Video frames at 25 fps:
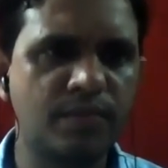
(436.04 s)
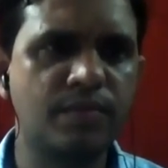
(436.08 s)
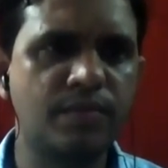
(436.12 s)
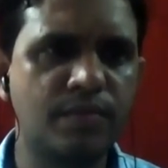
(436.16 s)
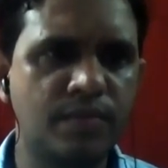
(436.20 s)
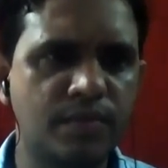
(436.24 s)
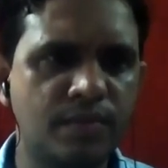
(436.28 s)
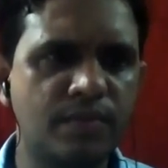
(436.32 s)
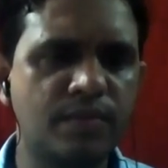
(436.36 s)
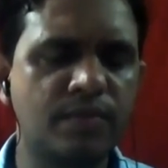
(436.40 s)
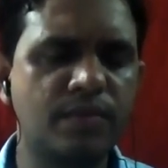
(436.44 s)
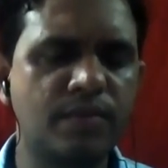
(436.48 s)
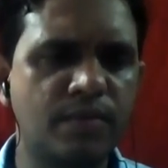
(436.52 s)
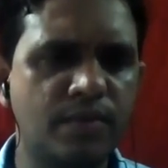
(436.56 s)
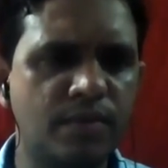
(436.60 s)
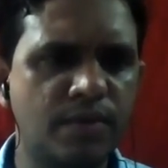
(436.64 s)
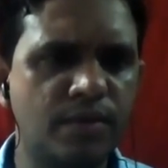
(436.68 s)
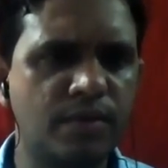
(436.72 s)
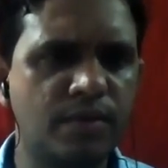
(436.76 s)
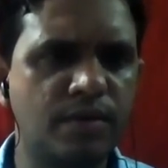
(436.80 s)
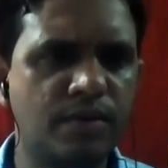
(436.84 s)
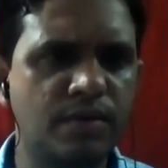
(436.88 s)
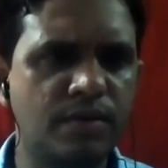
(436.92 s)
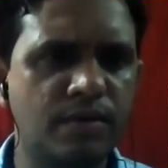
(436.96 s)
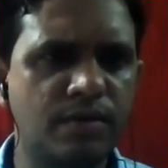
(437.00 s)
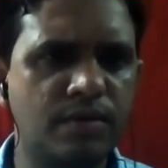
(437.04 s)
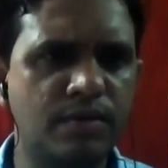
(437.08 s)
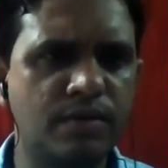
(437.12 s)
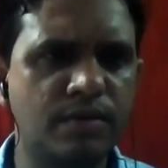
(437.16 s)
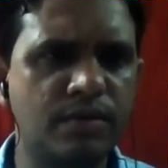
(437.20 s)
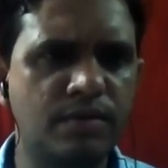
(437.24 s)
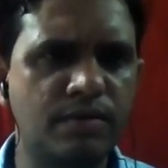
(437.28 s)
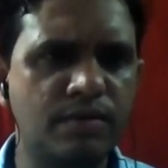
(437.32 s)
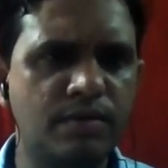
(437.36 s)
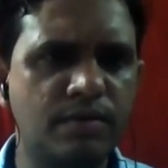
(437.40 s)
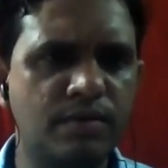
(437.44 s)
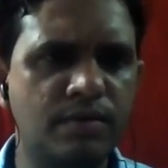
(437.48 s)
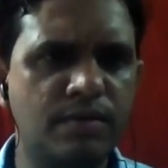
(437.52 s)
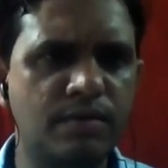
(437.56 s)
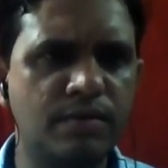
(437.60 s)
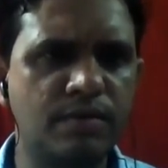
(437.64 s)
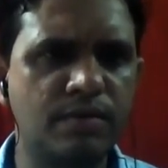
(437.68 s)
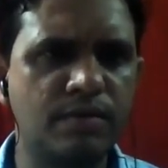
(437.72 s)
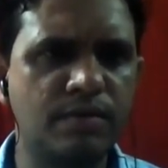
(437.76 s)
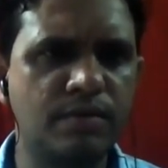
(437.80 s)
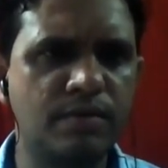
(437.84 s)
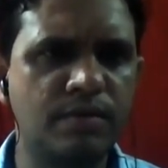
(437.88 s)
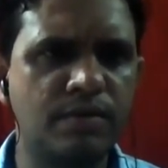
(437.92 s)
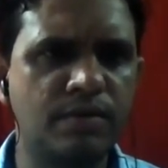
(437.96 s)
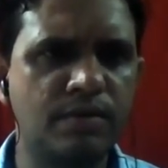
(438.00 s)

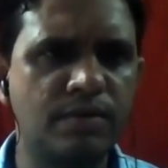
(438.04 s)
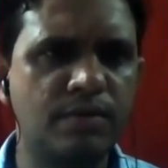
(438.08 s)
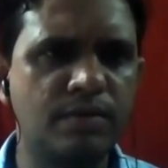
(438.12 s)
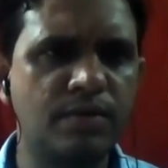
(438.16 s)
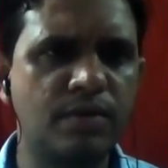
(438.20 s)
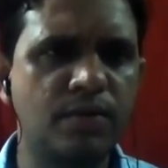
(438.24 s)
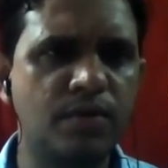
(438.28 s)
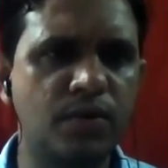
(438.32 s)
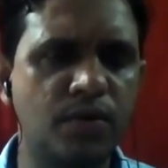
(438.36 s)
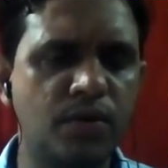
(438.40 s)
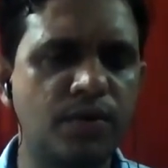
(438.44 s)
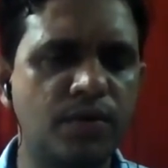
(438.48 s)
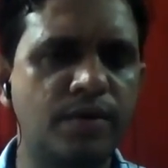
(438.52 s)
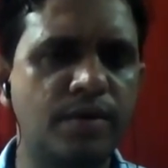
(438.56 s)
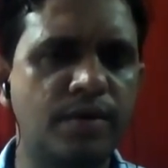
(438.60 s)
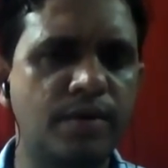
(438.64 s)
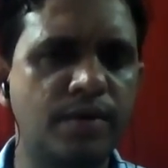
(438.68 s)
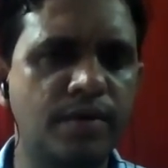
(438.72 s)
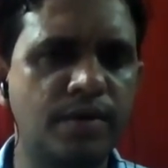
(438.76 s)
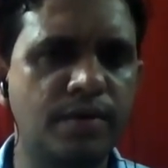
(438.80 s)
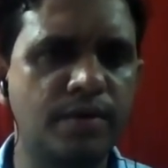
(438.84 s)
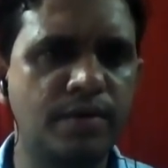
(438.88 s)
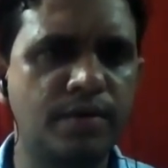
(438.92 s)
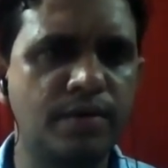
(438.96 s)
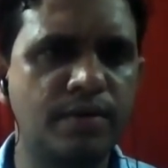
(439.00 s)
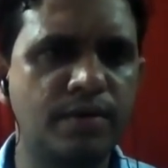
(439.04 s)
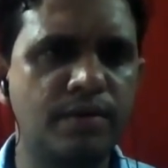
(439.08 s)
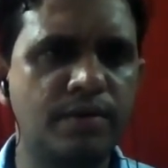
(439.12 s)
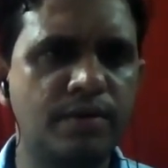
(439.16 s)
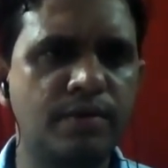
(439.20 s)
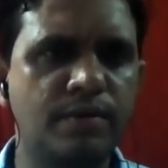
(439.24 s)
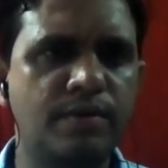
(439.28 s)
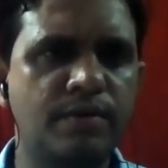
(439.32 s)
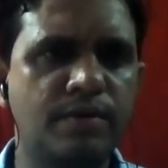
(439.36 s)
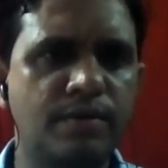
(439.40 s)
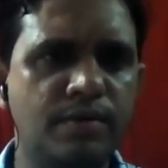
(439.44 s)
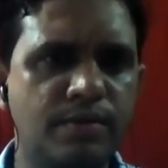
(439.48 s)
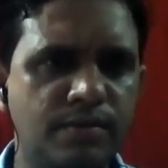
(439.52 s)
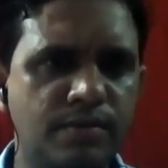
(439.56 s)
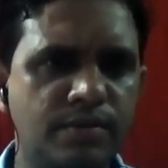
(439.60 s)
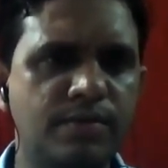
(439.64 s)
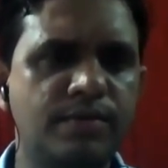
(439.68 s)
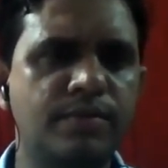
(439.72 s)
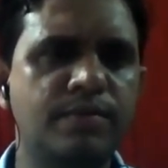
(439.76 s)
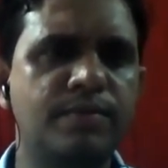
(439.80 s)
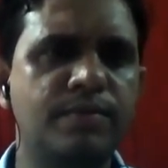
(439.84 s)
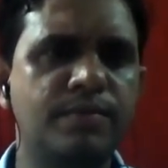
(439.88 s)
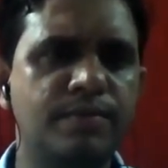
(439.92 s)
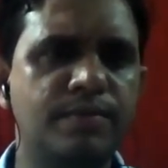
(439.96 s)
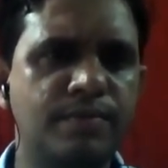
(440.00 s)

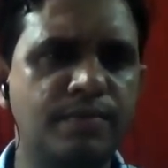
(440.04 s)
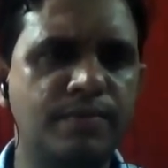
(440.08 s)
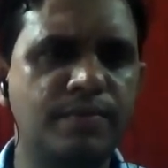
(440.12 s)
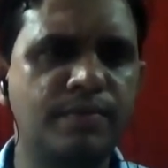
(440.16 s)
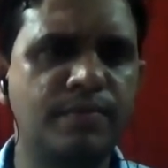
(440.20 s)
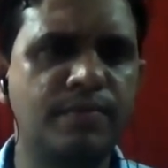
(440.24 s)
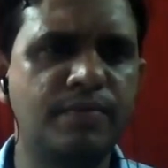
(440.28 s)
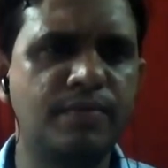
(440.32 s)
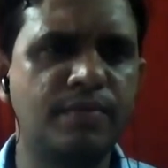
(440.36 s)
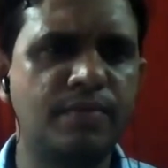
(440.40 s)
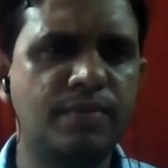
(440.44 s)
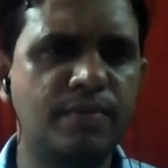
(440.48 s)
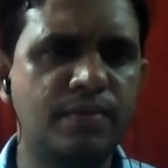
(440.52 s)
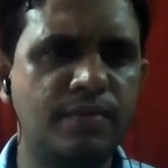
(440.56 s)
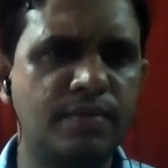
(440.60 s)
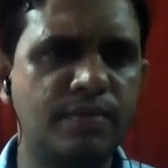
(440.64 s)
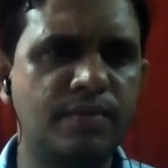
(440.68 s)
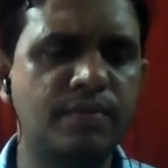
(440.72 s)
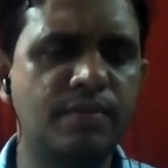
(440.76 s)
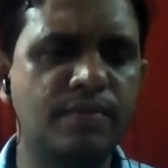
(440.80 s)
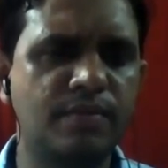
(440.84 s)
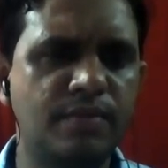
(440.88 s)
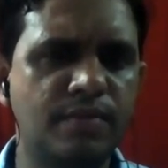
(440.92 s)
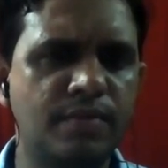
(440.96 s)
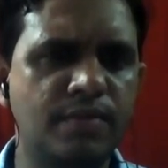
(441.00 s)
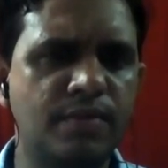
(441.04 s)
(silent)